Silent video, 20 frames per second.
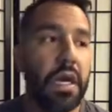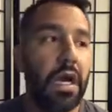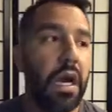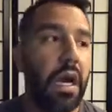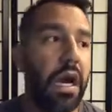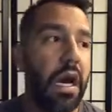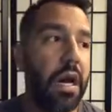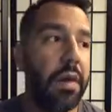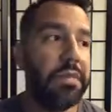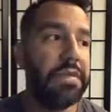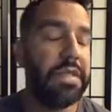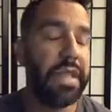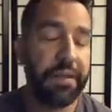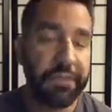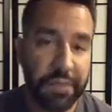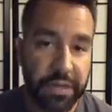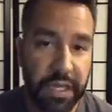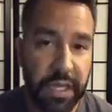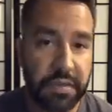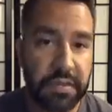
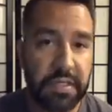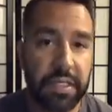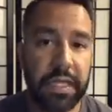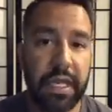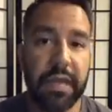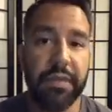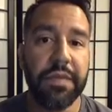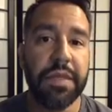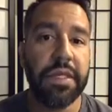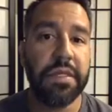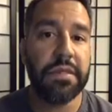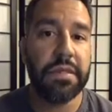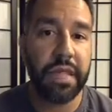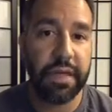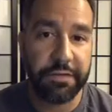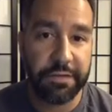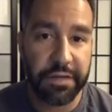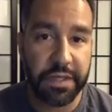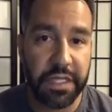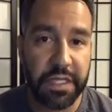Definitely out to get me,
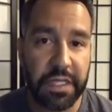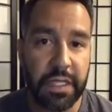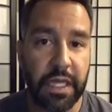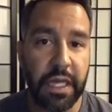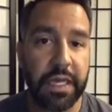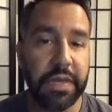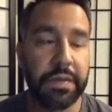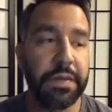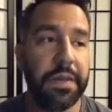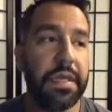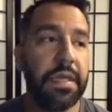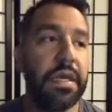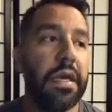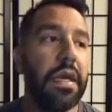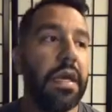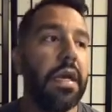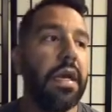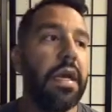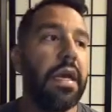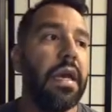definitely didn't like me.
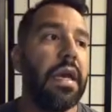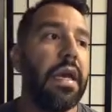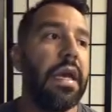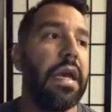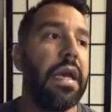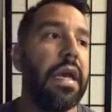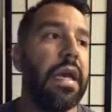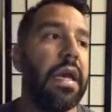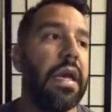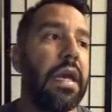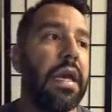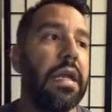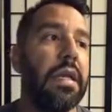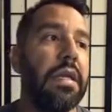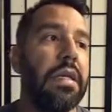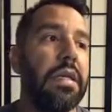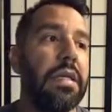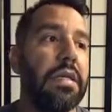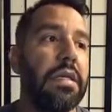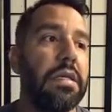And
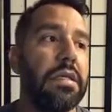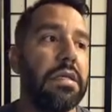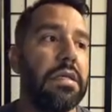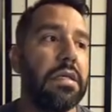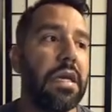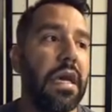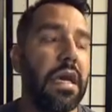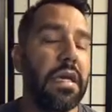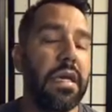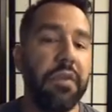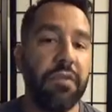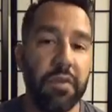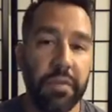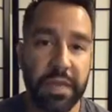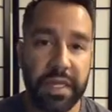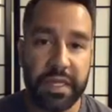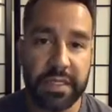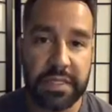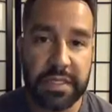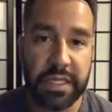he's giving
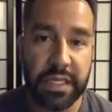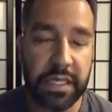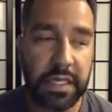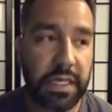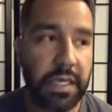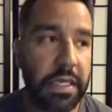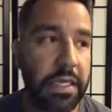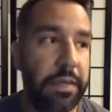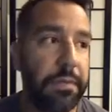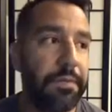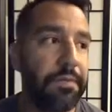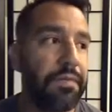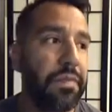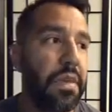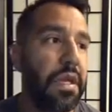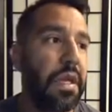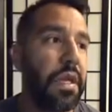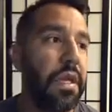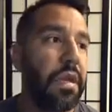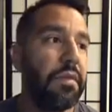me a ticket,
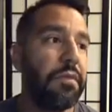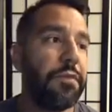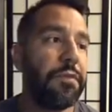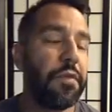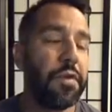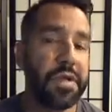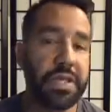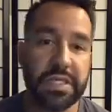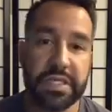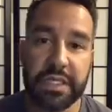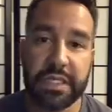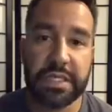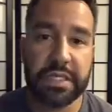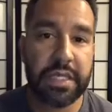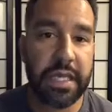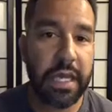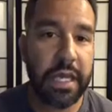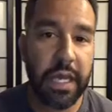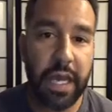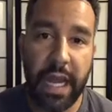fullest
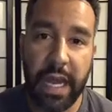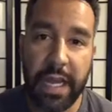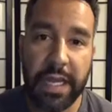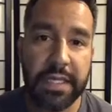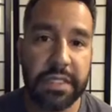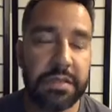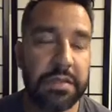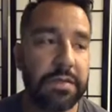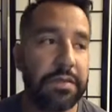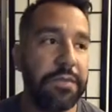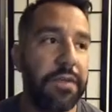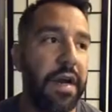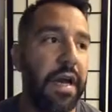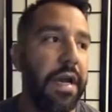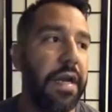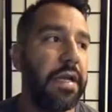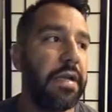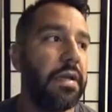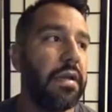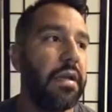extent, highest
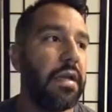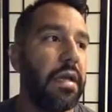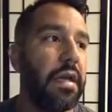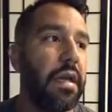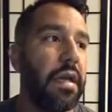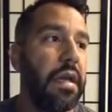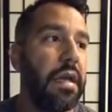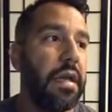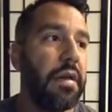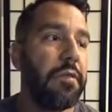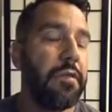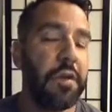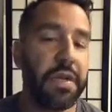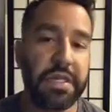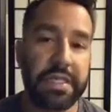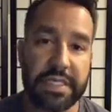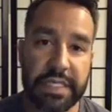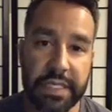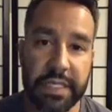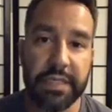fine for
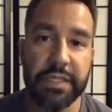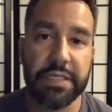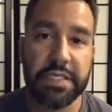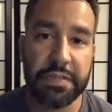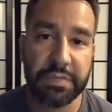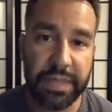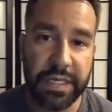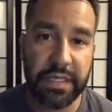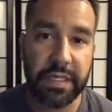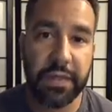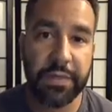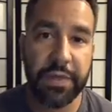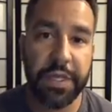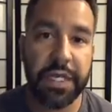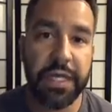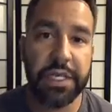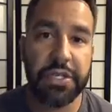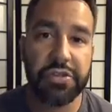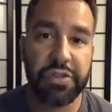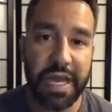exceeding the speed
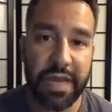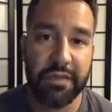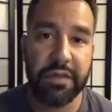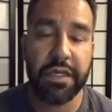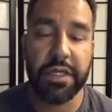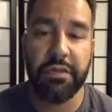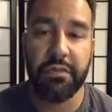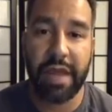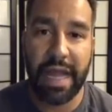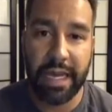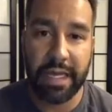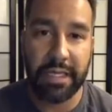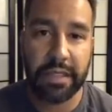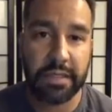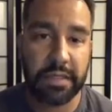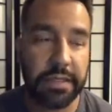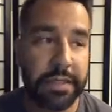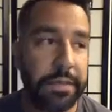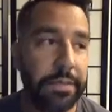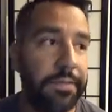limit and driving
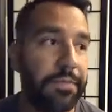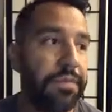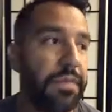erratically.